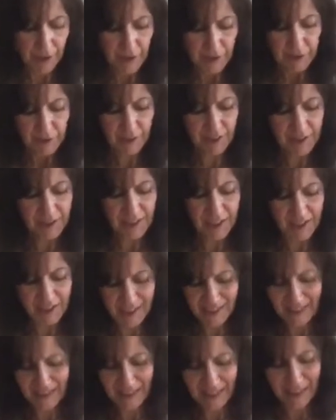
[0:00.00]
You can see it
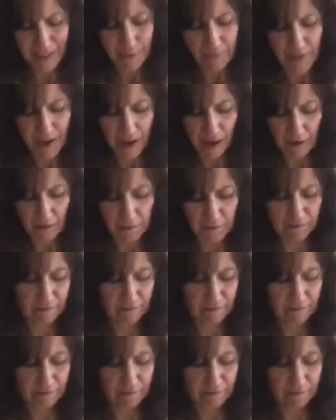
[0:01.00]
didn't keep that